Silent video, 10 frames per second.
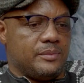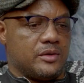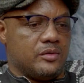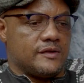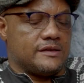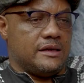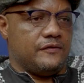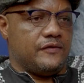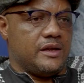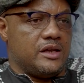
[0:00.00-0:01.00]
because
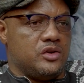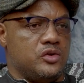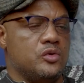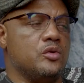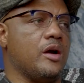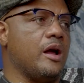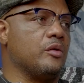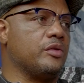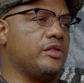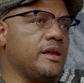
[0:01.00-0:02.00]
if they knew
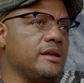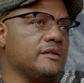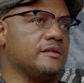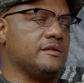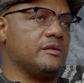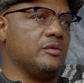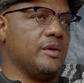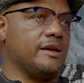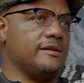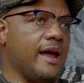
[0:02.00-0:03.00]
how things
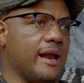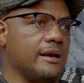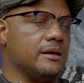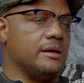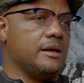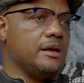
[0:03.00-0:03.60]
were done,